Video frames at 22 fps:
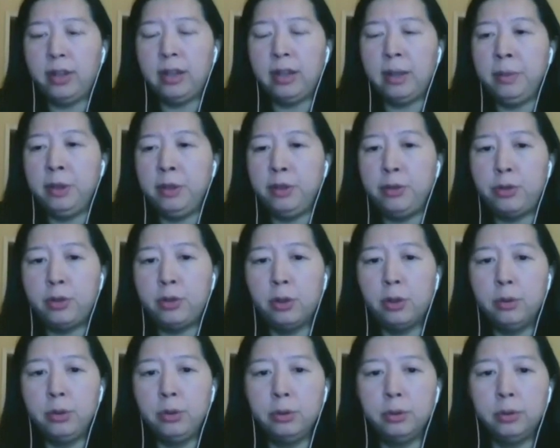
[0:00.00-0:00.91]
let me
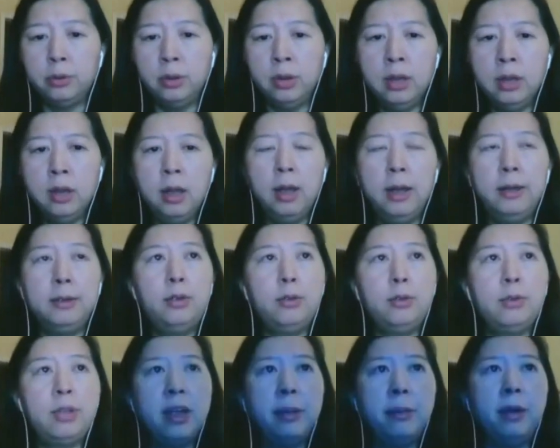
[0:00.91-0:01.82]
show you
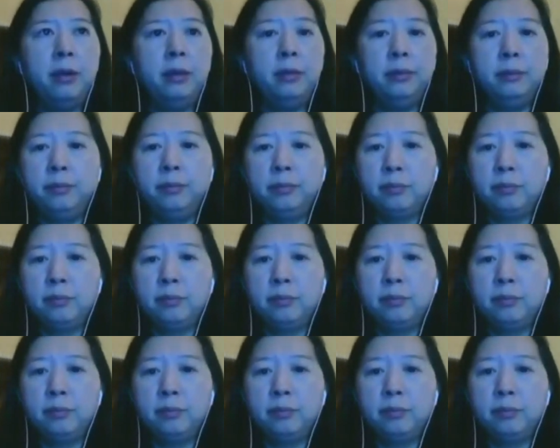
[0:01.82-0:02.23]
2 demos.